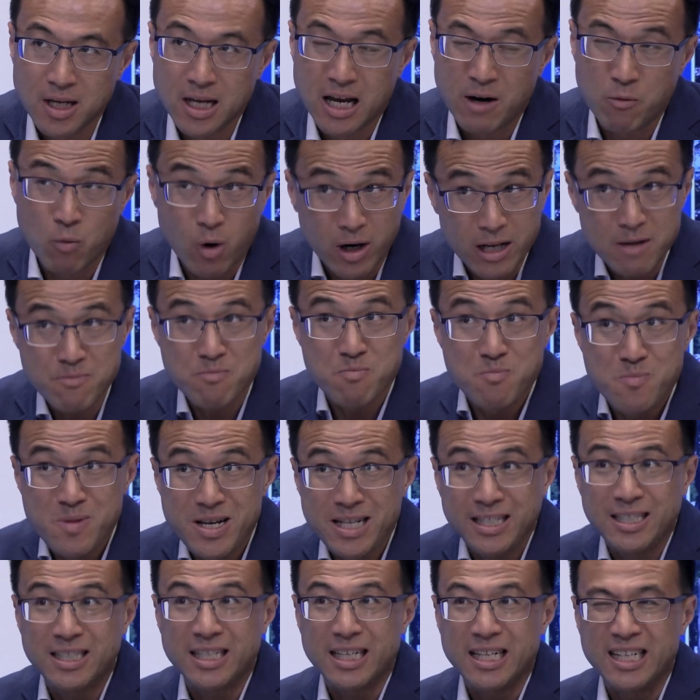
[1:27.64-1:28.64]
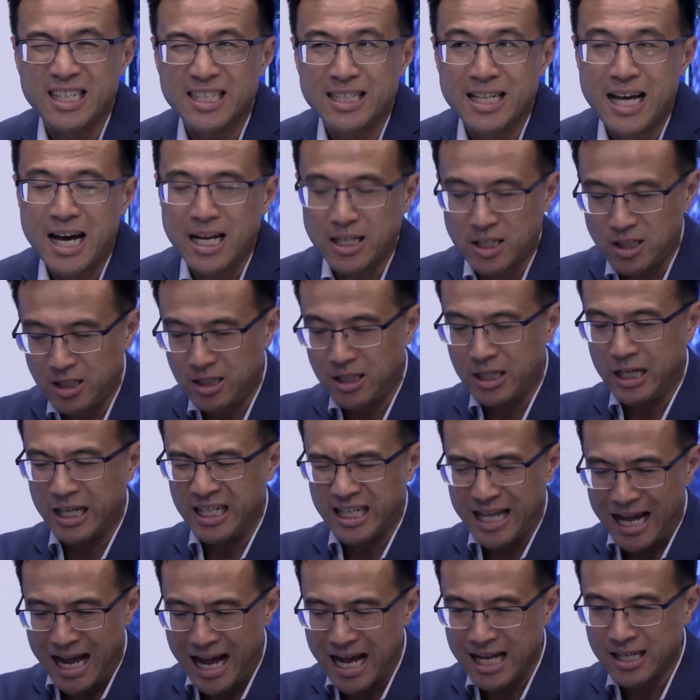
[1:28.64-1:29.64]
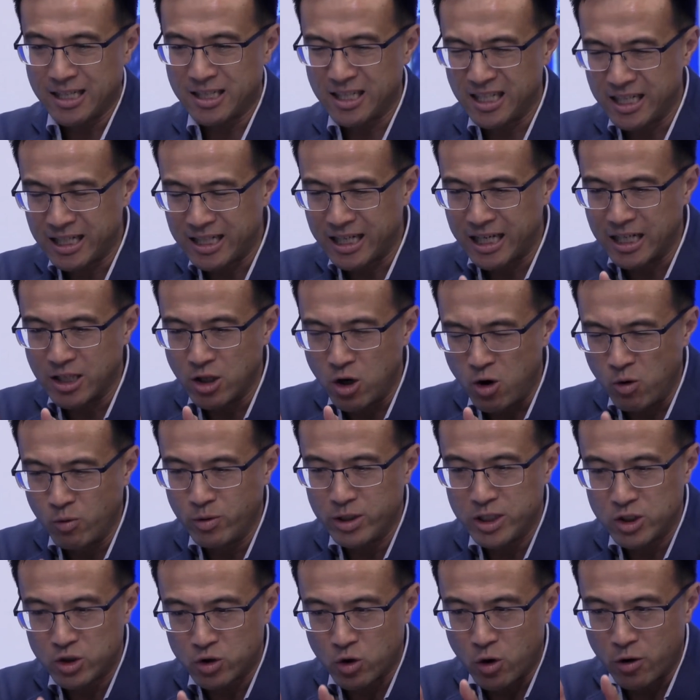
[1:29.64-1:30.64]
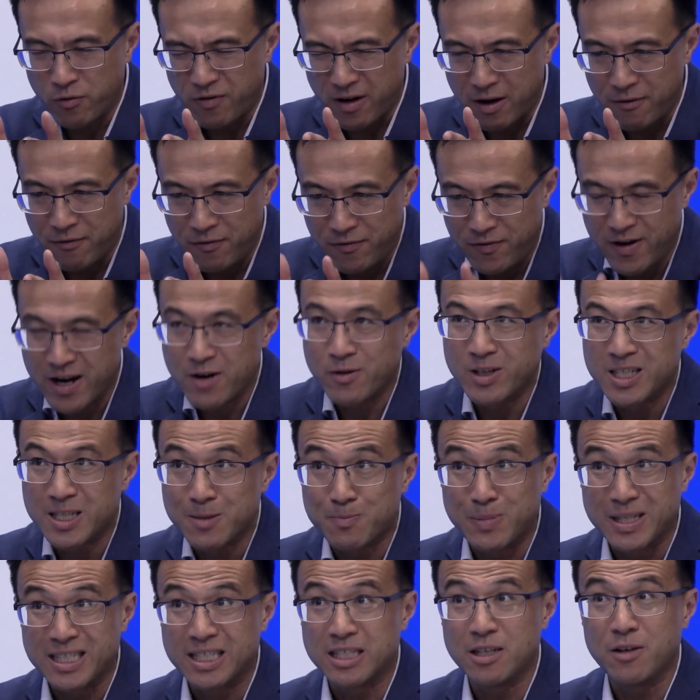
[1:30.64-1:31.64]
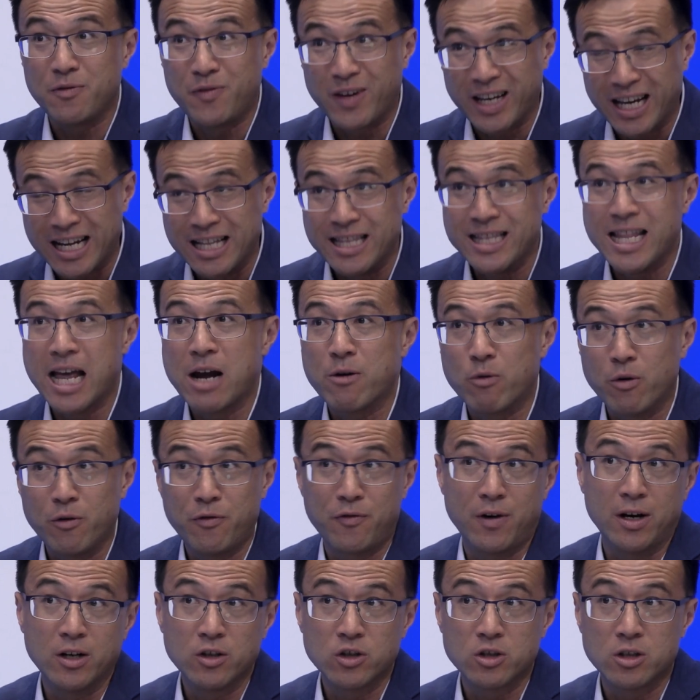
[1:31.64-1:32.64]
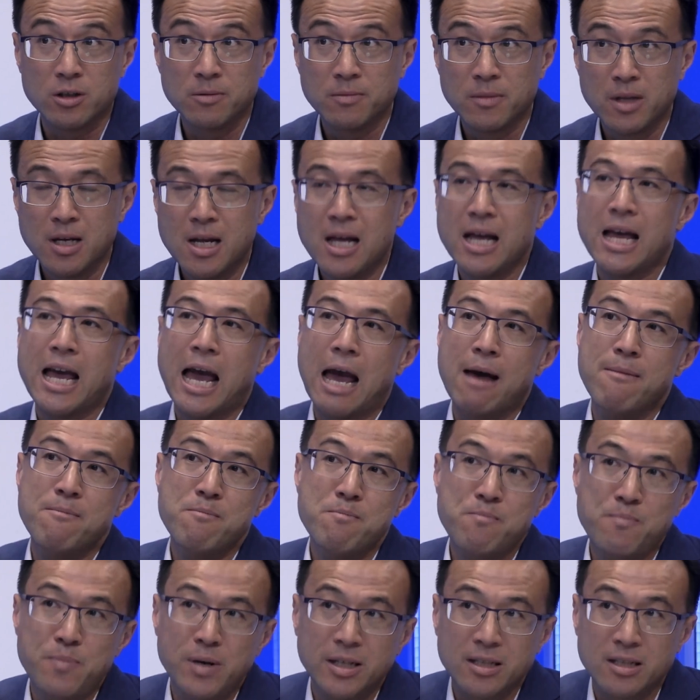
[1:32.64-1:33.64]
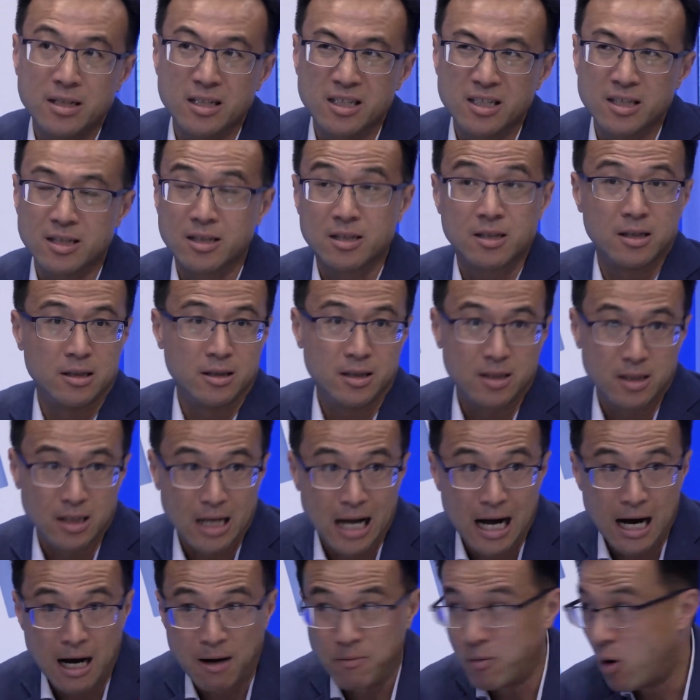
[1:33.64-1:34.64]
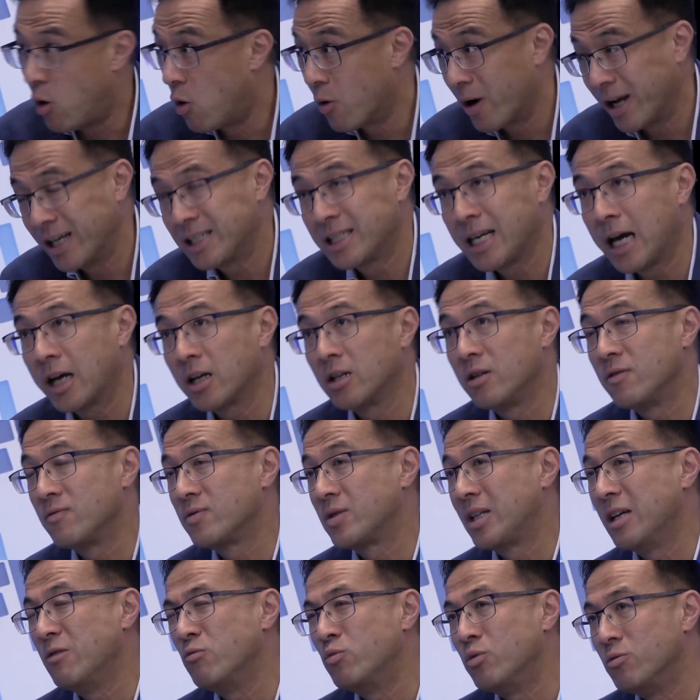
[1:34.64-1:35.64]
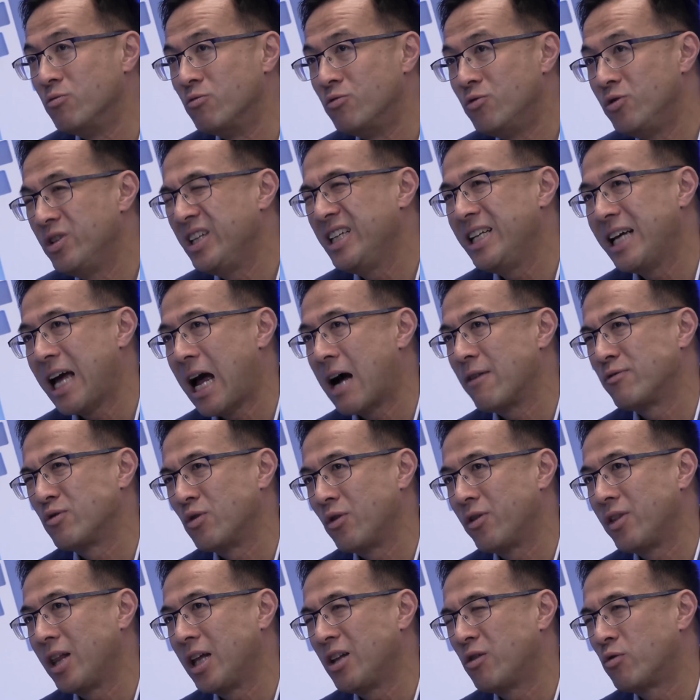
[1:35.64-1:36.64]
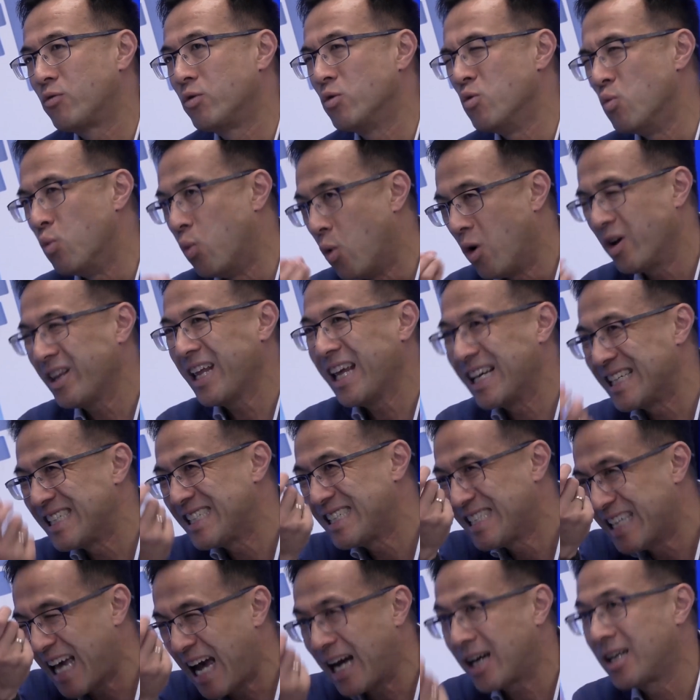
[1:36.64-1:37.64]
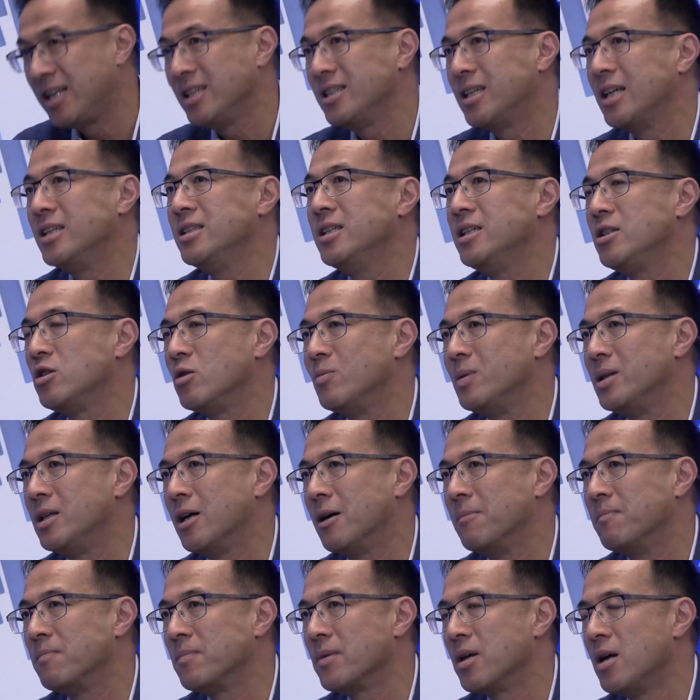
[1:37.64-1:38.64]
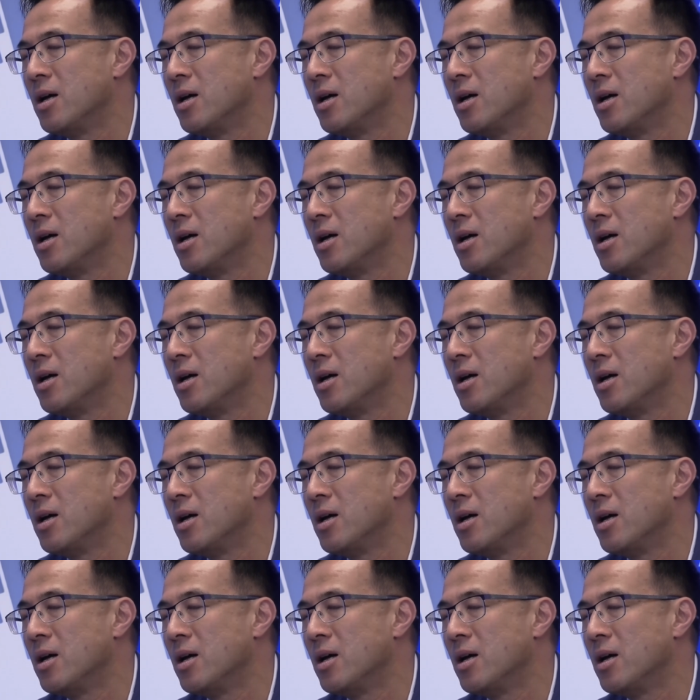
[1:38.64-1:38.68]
What it means is that it can only serve a very specific and narrow function, and businesses or executives, they would really have to think through what exactly they need to be done.